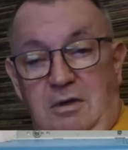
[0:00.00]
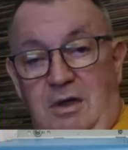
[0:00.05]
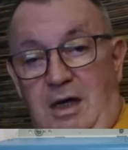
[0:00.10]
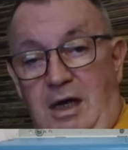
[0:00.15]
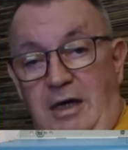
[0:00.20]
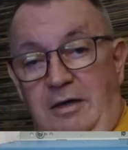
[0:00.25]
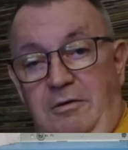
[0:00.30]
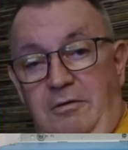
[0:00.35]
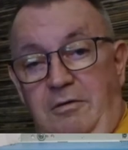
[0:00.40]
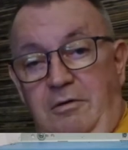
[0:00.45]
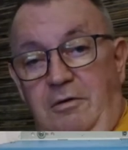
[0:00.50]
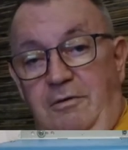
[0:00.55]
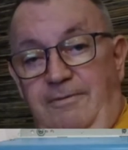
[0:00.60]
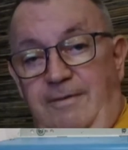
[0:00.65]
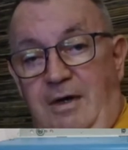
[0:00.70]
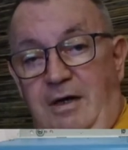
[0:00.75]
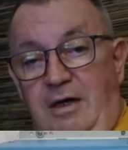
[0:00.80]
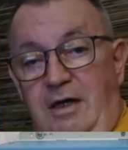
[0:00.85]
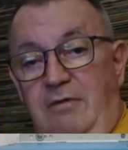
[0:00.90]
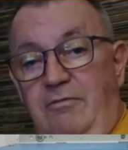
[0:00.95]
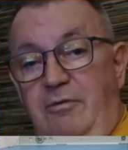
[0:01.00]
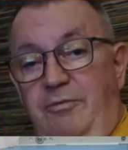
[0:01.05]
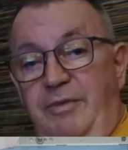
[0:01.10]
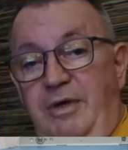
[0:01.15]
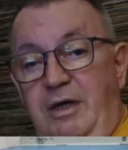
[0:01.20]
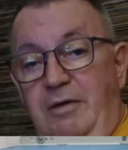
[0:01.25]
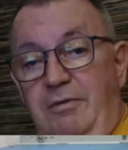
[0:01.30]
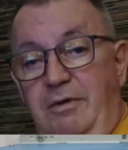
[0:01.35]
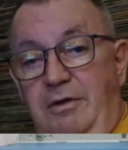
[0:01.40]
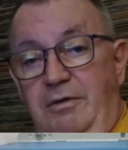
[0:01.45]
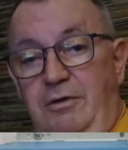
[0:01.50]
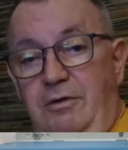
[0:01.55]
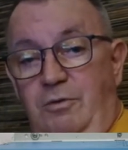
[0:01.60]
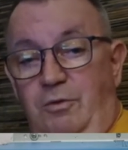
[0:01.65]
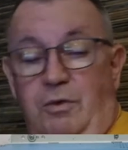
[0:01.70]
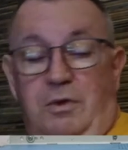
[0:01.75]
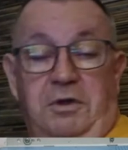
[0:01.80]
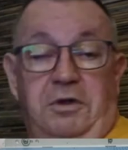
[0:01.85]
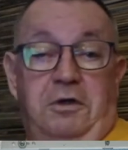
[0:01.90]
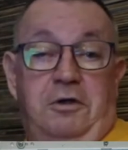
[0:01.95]
I don't know if I'll ever be able to do
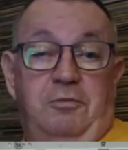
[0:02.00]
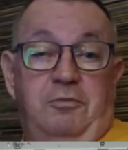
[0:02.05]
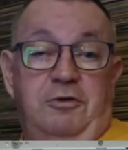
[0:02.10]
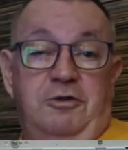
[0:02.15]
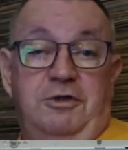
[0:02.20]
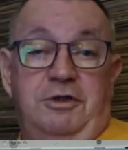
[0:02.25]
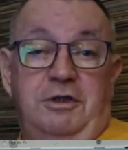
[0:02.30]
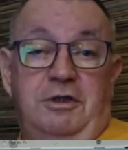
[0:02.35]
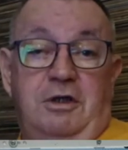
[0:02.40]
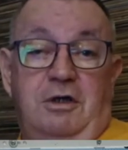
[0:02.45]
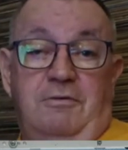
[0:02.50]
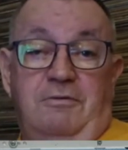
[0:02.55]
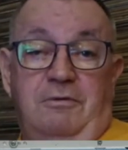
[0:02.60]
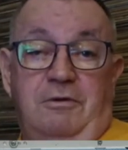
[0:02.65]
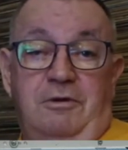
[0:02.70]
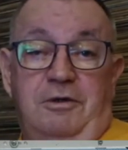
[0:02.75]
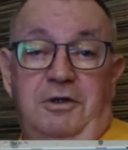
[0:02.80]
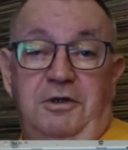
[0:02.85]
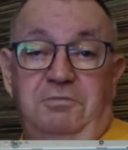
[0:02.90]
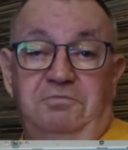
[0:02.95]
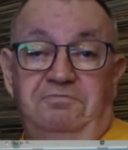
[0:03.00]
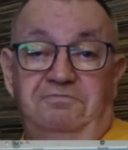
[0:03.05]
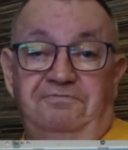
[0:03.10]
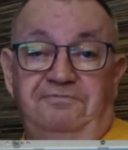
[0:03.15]
100% off grid,